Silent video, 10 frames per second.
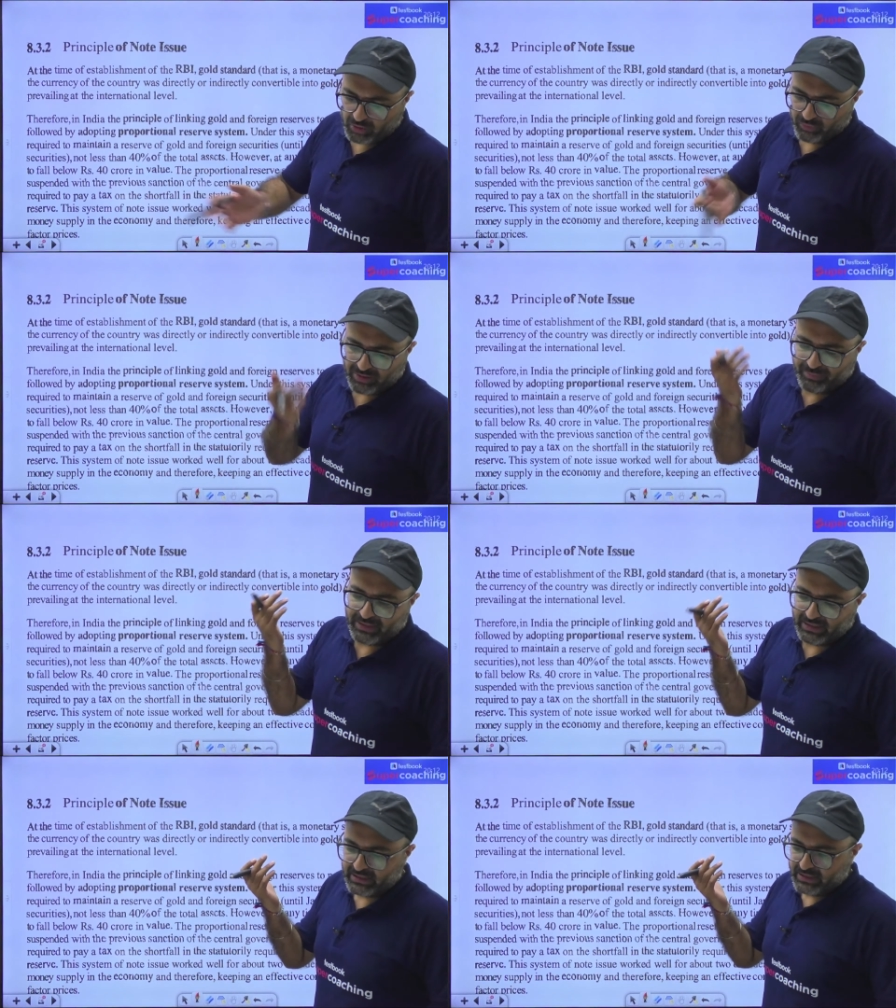be
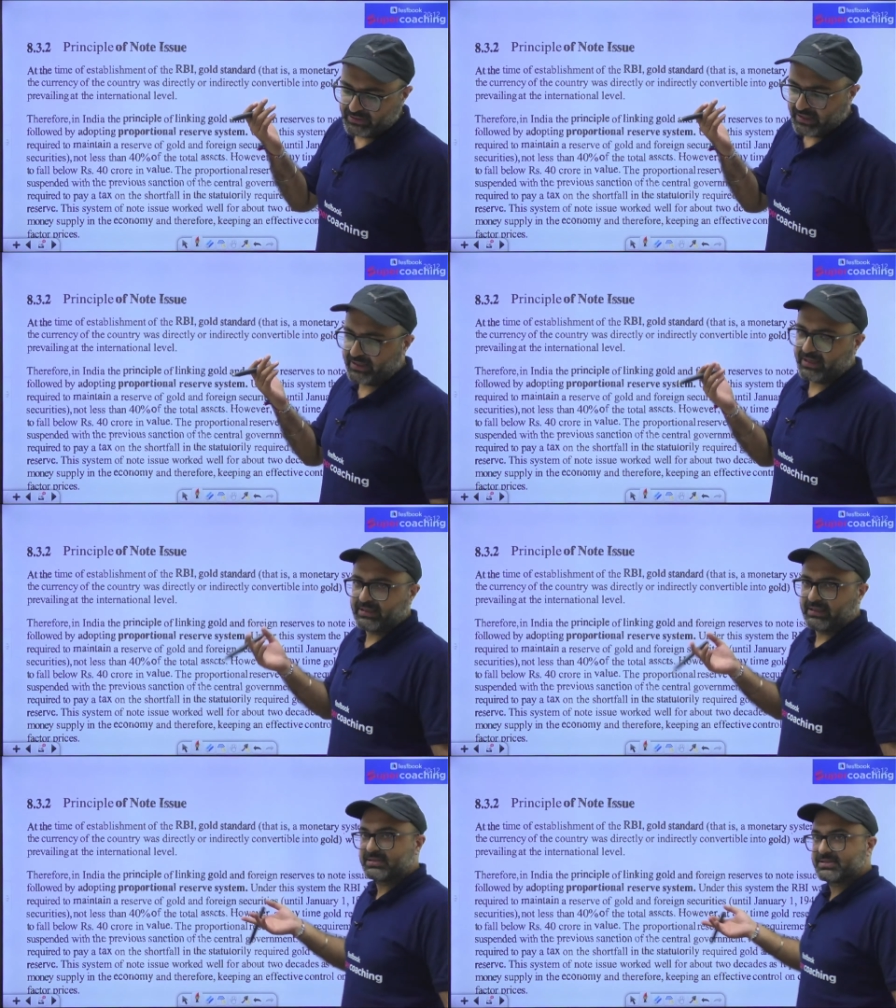thinking that this
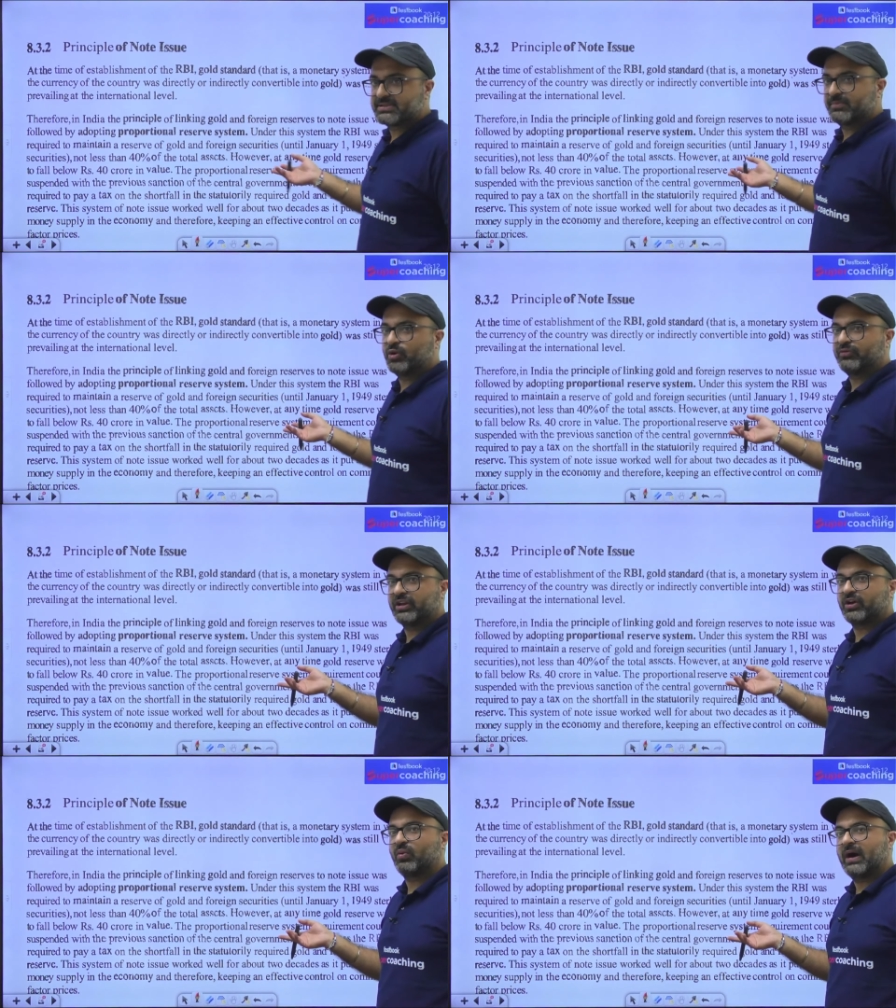is the book we
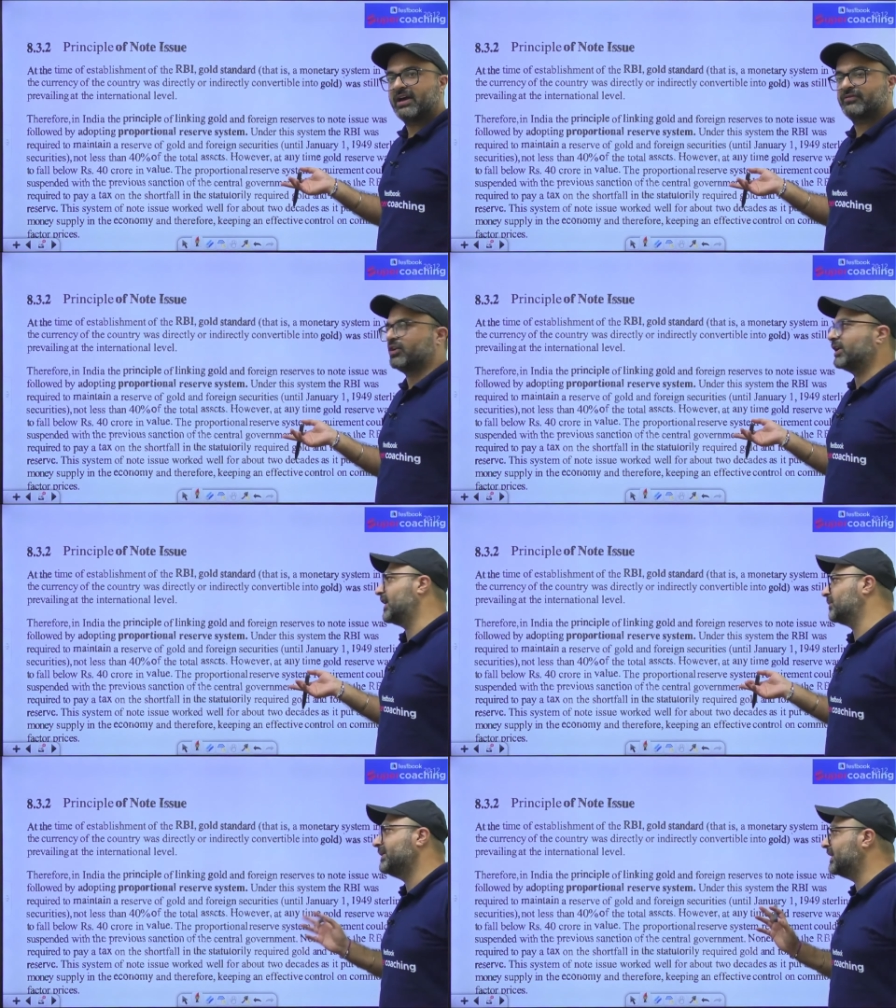require for RBI.
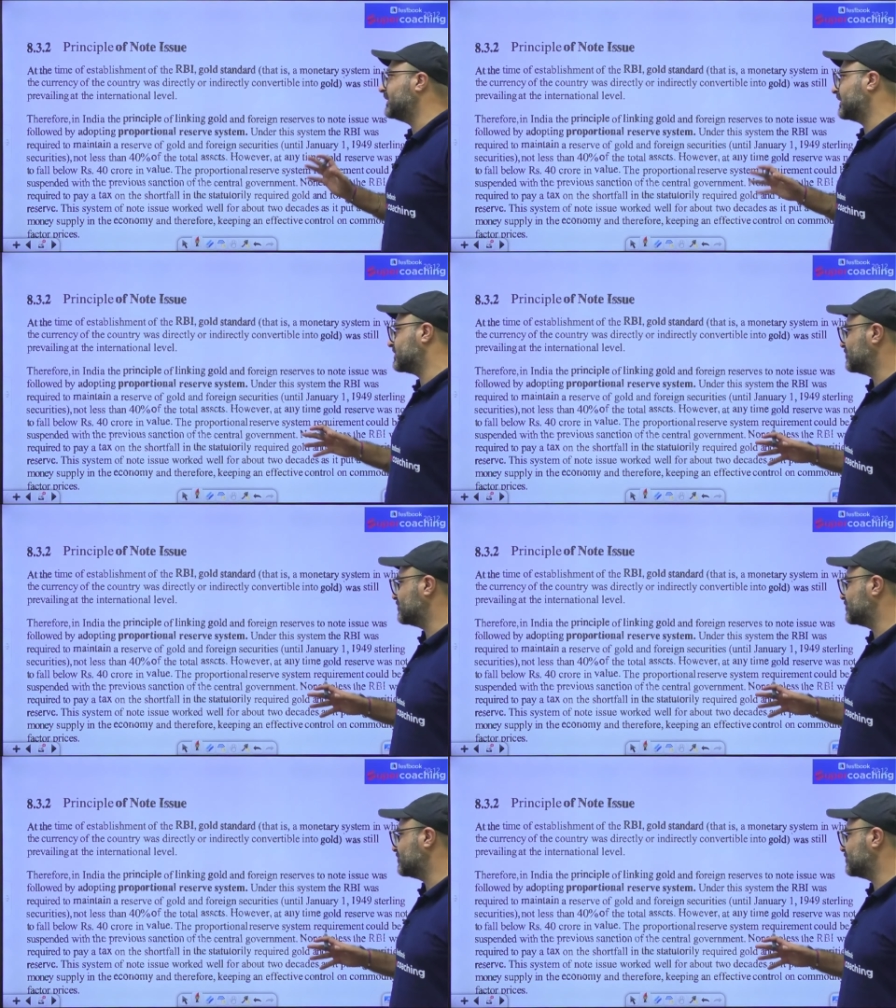That is not the